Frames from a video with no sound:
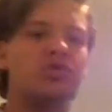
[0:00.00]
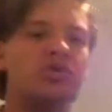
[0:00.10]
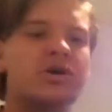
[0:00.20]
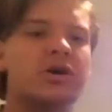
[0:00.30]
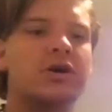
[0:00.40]
to
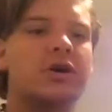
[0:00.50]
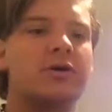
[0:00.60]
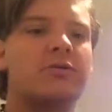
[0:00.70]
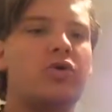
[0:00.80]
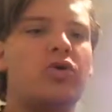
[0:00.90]

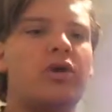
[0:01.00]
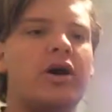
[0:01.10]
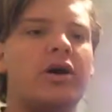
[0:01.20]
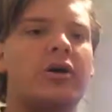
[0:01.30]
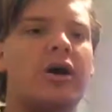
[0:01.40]
pour
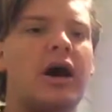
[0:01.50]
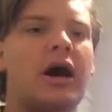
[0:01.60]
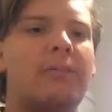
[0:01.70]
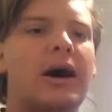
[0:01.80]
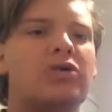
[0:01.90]

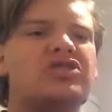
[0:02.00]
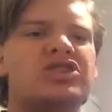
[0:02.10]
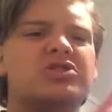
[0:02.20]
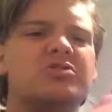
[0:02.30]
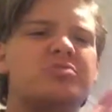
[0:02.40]
about
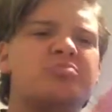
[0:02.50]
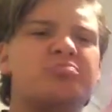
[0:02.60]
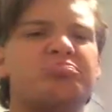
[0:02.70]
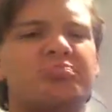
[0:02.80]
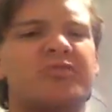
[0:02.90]

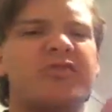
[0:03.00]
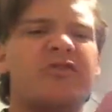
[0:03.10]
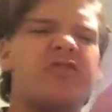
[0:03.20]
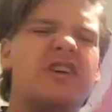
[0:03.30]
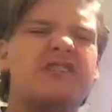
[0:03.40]

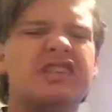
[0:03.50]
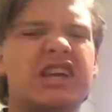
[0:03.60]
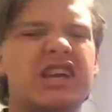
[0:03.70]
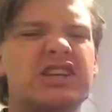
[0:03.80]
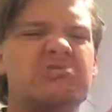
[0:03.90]

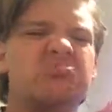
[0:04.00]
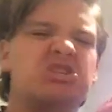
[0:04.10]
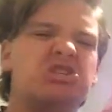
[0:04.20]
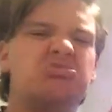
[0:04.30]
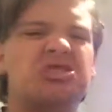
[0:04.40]
50
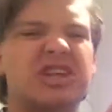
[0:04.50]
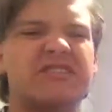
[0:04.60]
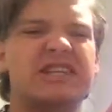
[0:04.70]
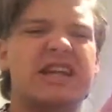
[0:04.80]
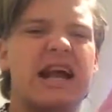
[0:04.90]
to
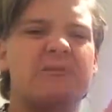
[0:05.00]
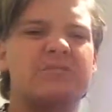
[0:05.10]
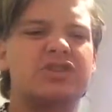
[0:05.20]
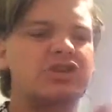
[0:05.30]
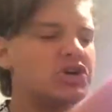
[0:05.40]
70
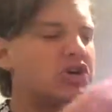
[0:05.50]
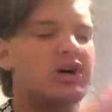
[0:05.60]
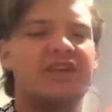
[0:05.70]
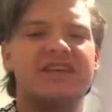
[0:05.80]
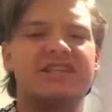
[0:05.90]
grams
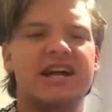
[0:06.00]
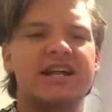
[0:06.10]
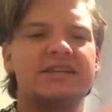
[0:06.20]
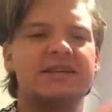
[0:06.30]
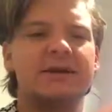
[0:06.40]
of this
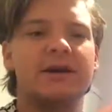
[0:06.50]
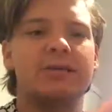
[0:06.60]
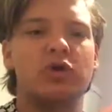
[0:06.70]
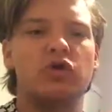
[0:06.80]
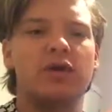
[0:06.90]
rice in a
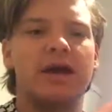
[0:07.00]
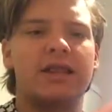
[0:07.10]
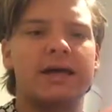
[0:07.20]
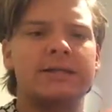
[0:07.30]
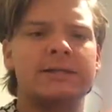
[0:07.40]
bowl
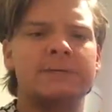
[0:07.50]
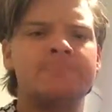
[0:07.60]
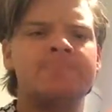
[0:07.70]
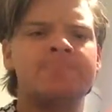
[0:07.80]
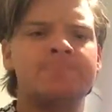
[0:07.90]
like this
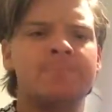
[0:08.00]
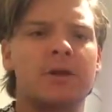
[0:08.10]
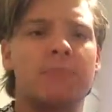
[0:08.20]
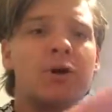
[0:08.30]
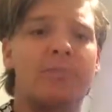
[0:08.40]

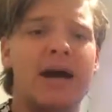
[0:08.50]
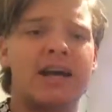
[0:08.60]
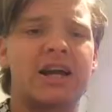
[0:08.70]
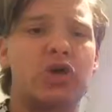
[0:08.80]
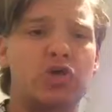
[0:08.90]
per
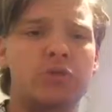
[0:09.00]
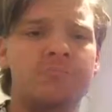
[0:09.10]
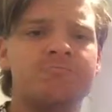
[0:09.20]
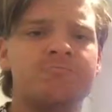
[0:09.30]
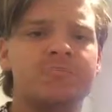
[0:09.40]
maki roll.
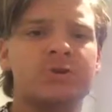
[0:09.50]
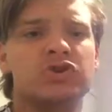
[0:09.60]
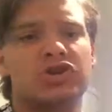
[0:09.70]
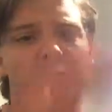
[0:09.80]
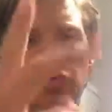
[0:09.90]

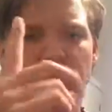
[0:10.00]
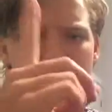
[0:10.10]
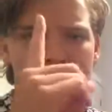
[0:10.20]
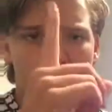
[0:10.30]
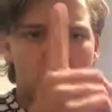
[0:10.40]
So I'm going to
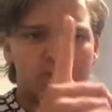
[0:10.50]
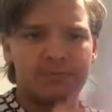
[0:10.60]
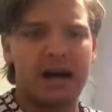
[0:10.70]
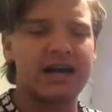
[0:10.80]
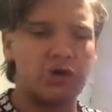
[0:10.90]
make one
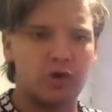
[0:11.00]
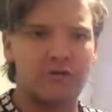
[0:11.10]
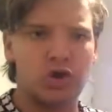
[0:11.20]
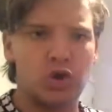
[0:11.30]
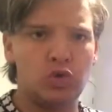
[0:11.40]
maki roll
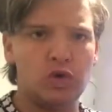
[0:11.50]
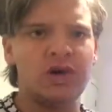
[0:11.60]
for you